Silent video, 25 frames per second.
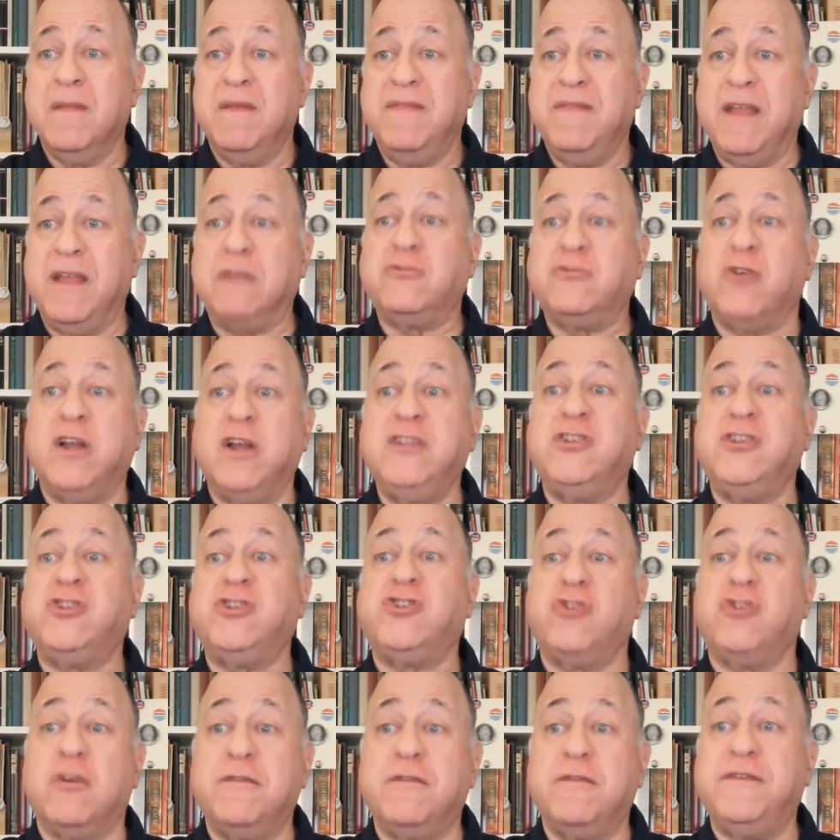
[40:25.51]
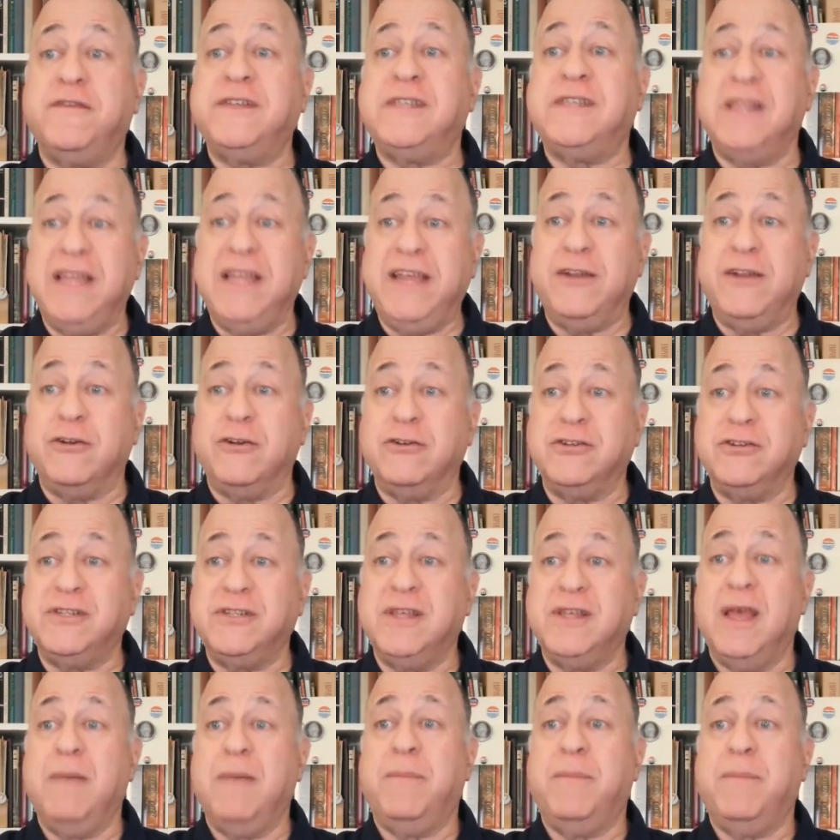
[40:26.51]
They're trying to surface leaders,